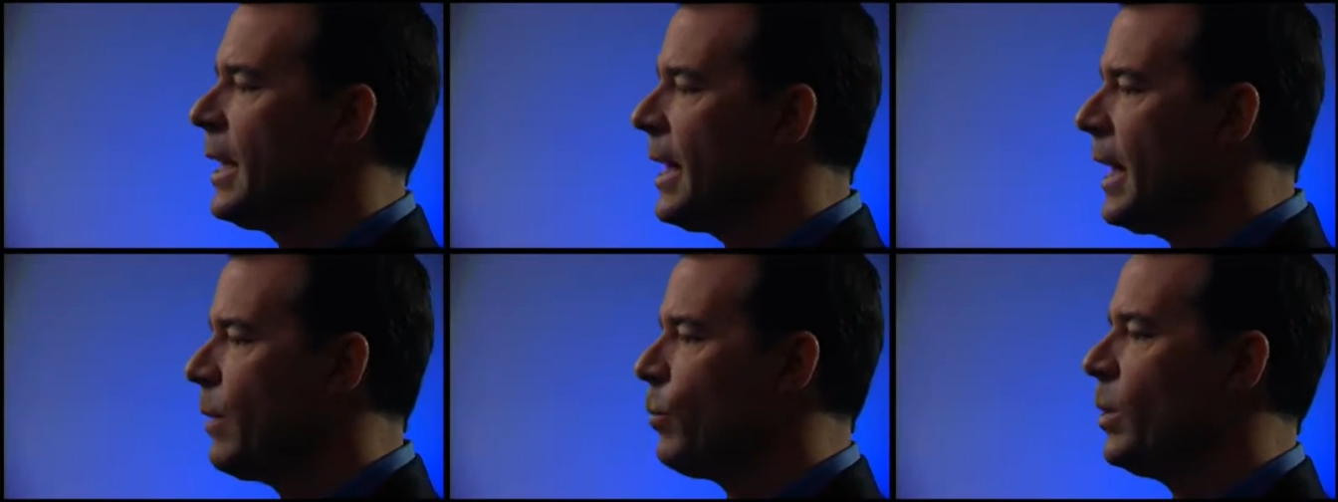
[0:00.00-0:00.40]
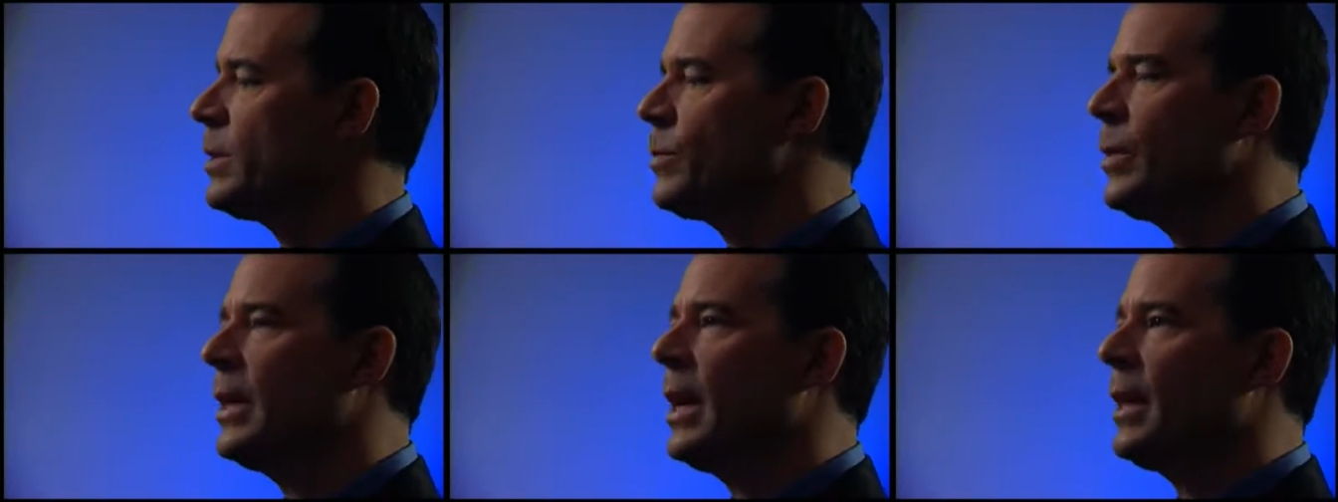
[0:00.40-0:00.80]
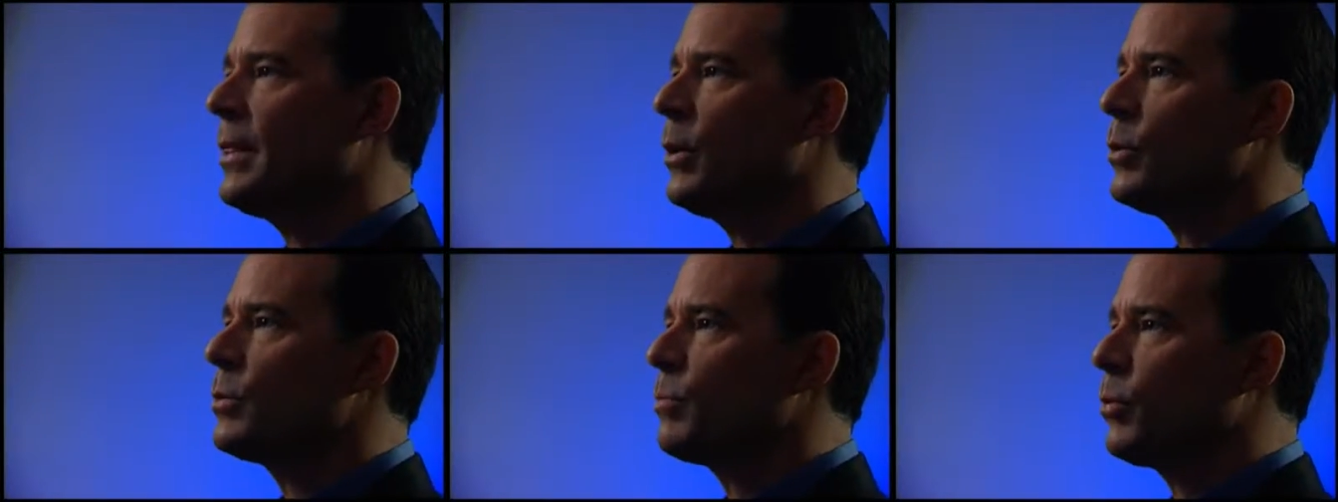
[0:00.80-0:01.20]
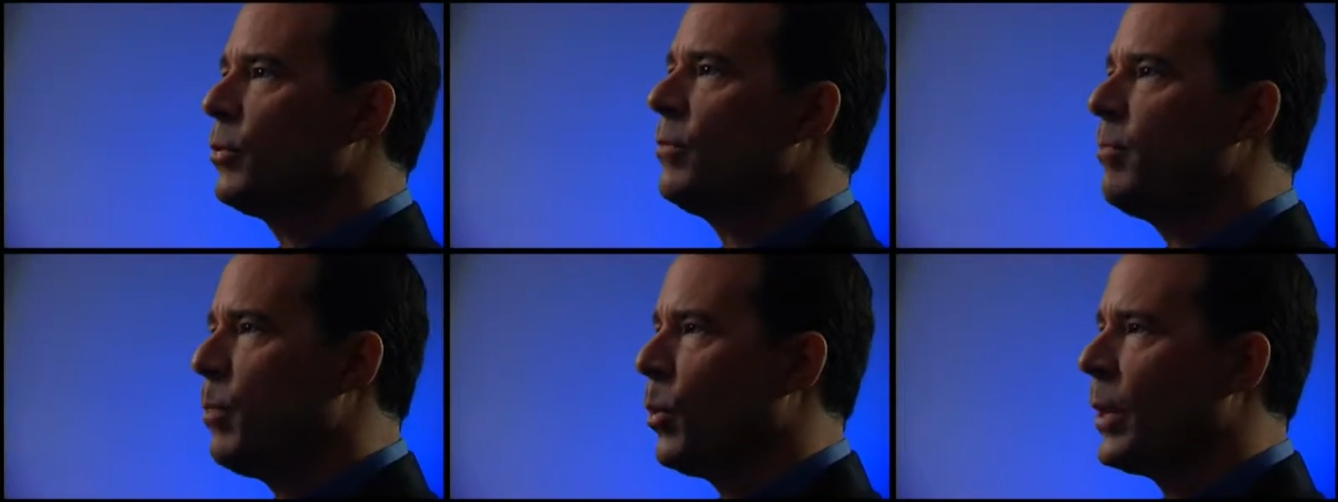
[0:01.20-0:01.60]
And once we got those
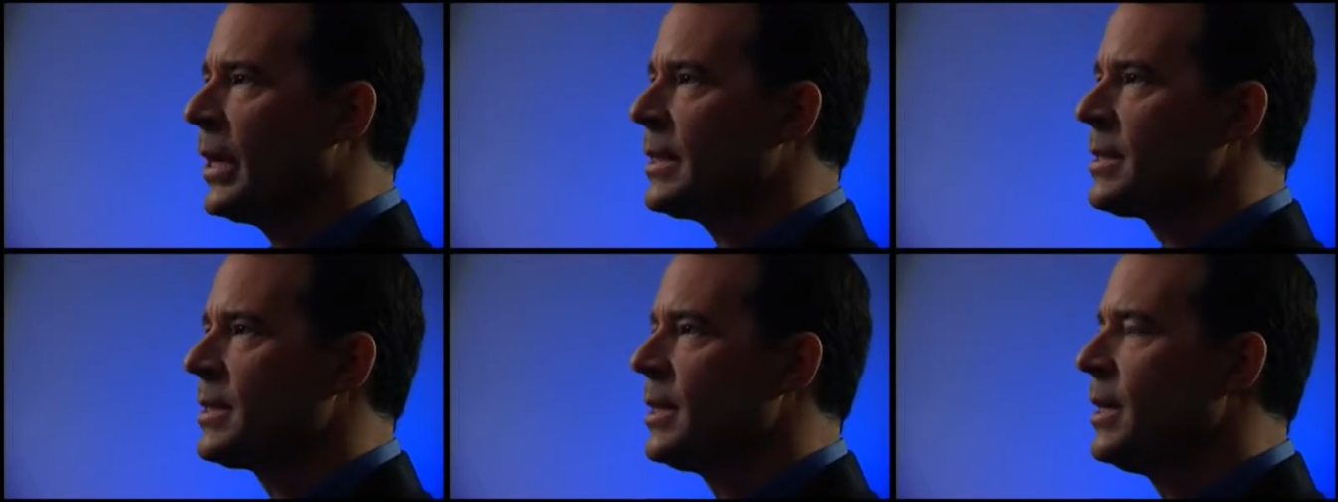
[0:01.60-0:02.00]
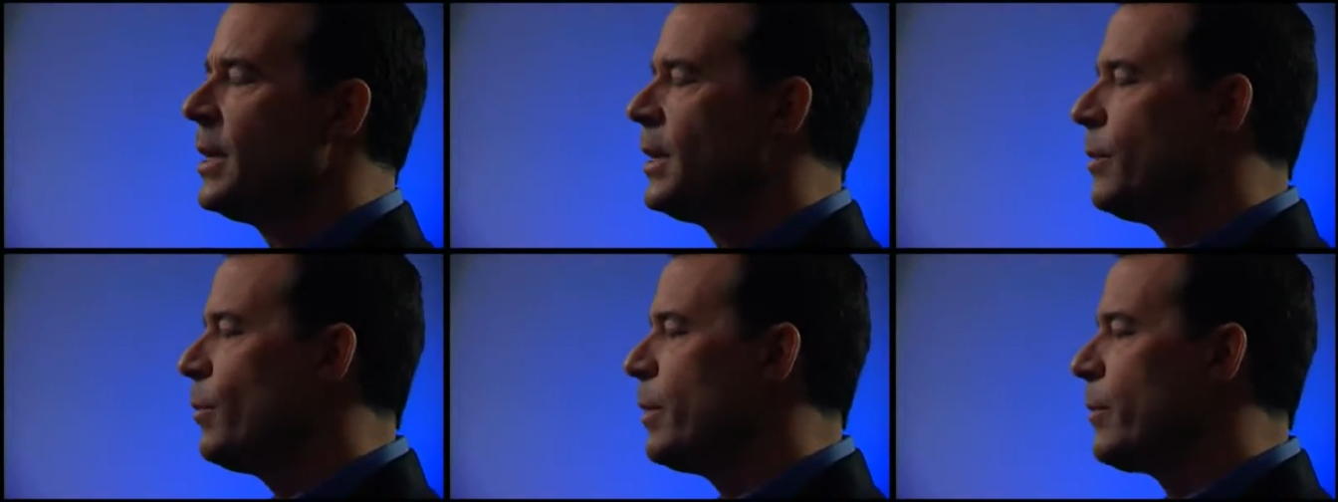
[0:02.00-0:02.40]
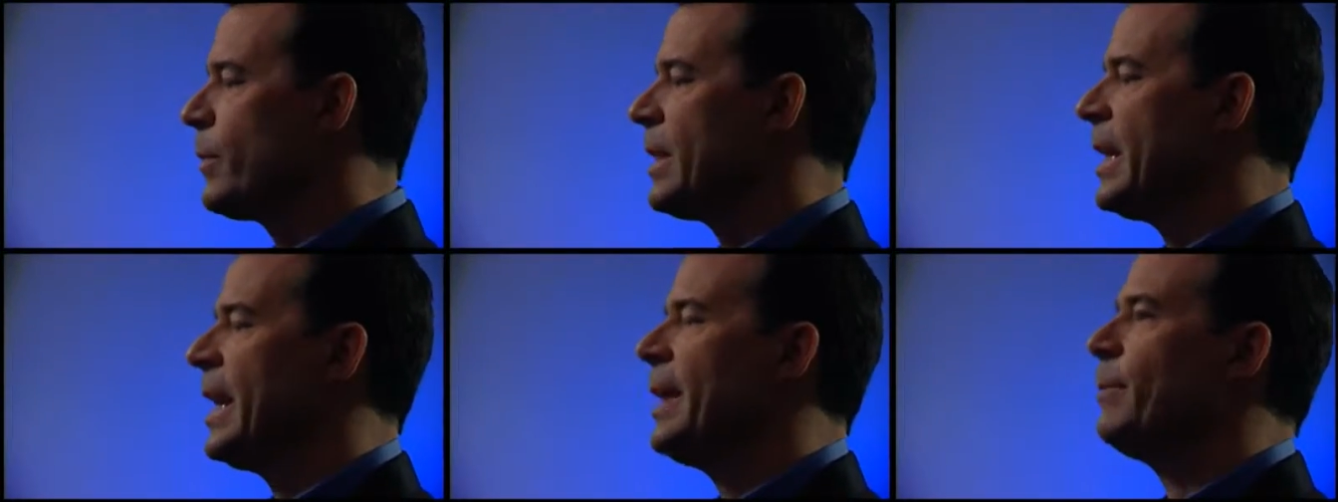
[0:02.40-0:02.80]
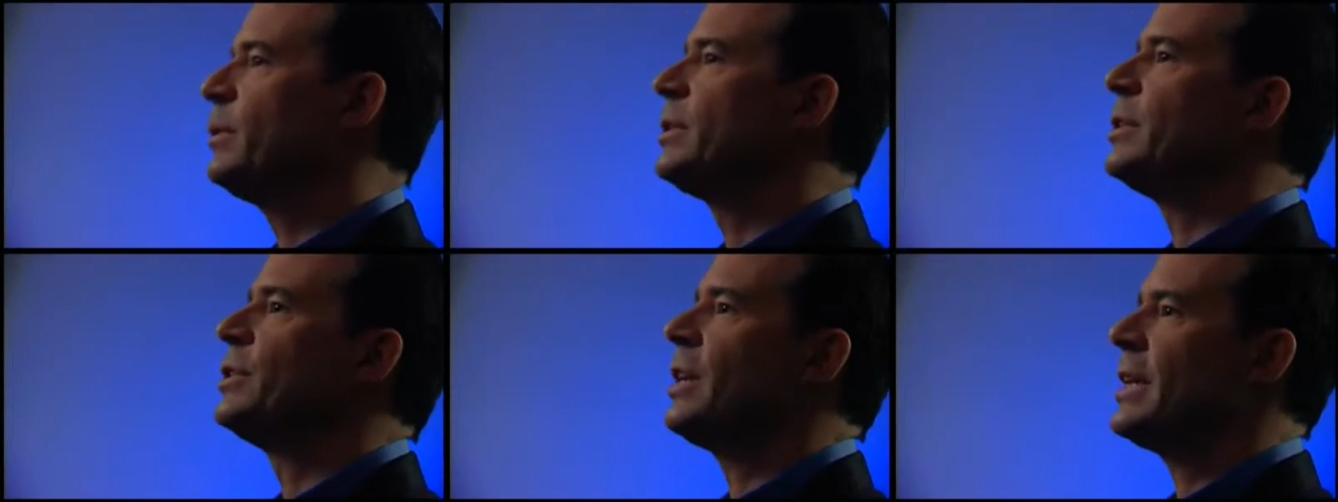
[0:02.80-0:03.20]
proof points, we were then able
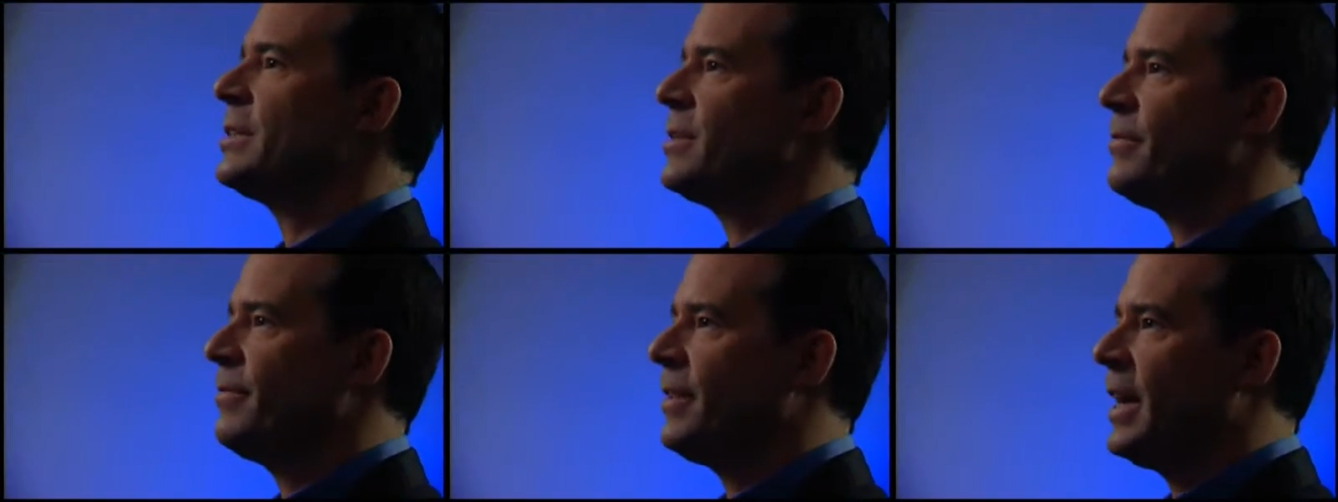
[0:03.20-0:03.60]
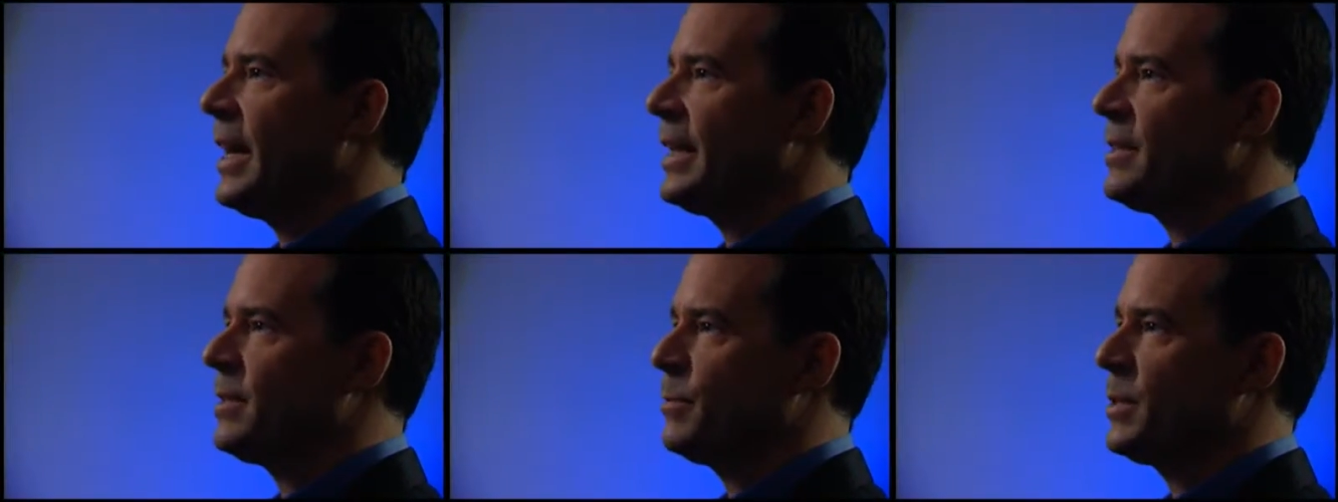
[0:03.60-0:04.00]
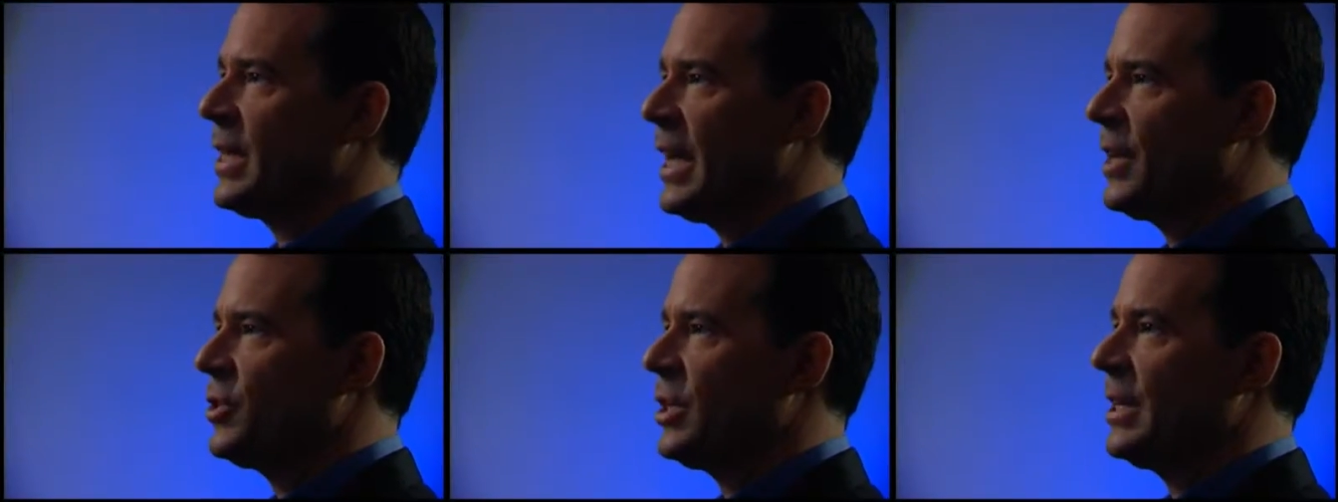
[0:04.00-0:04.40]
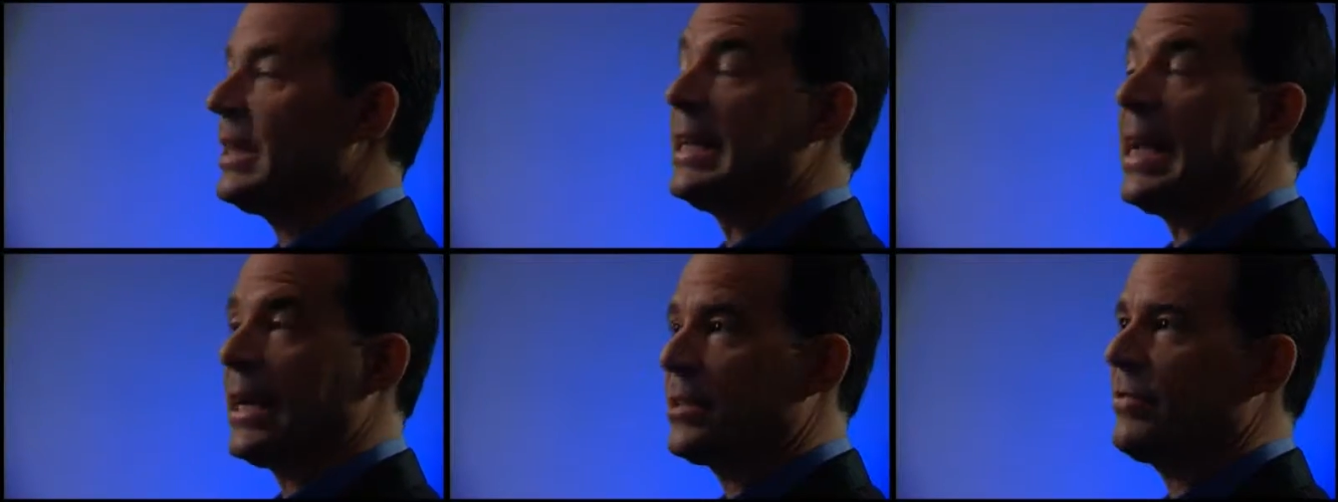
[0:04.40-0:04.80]
to justify and substantiate
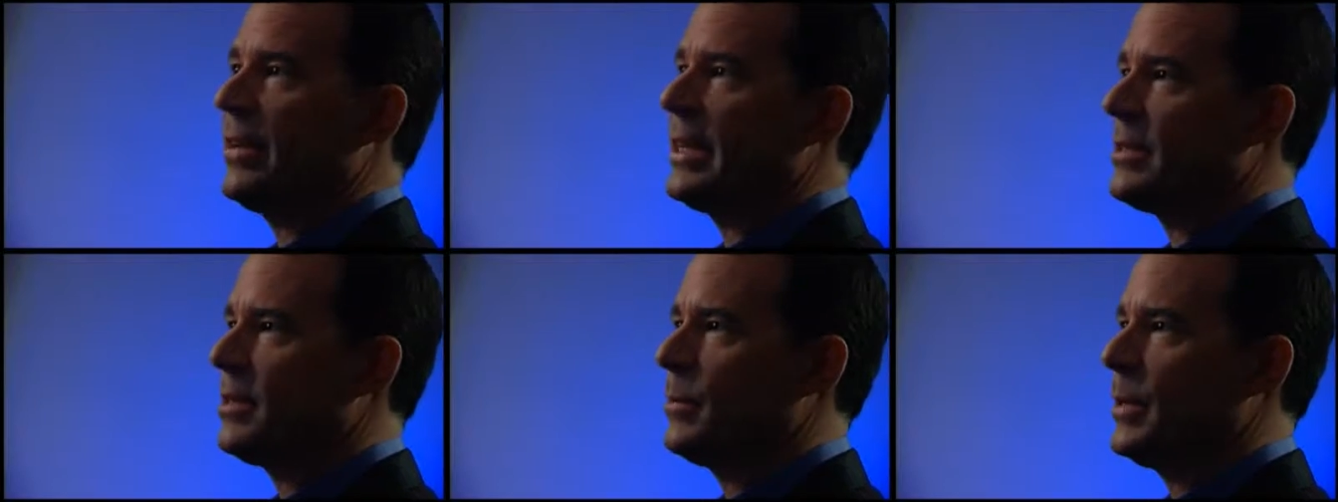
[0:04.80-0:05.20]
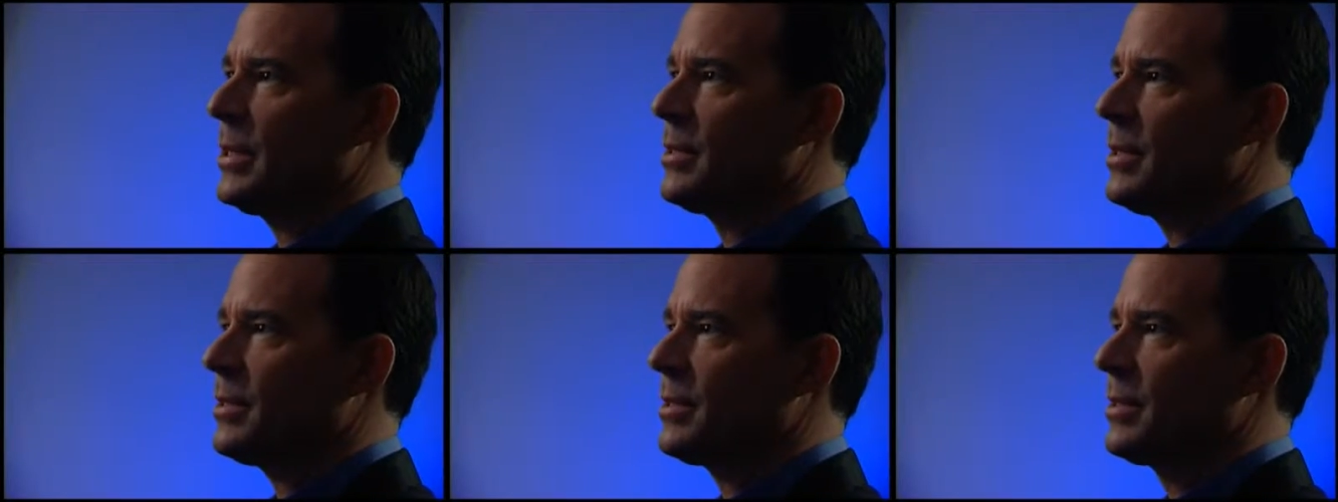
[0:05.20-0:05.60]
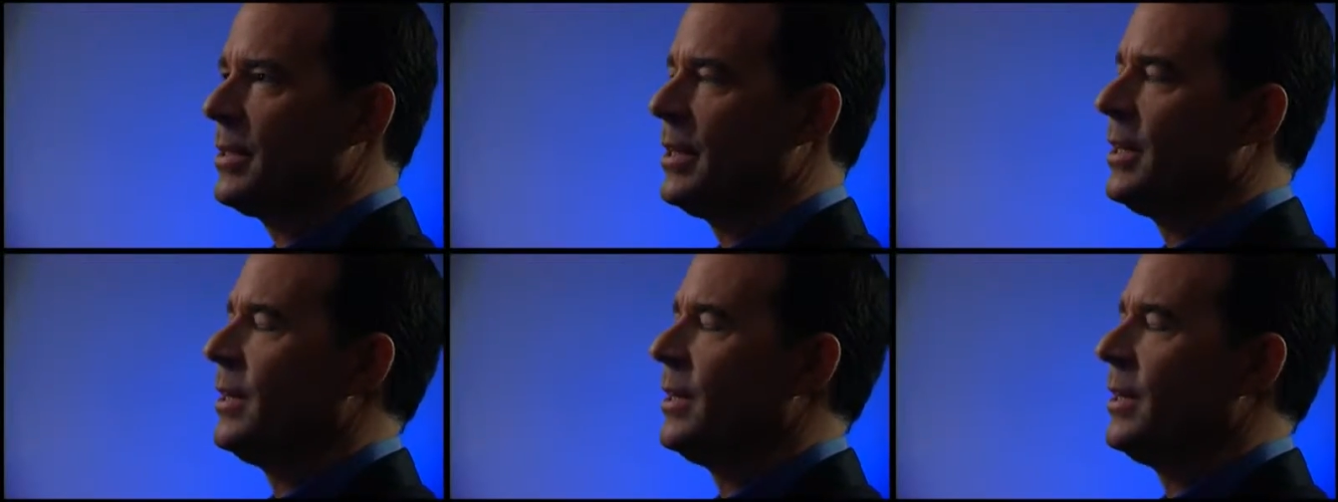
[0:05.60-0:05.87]
the next phase of the business,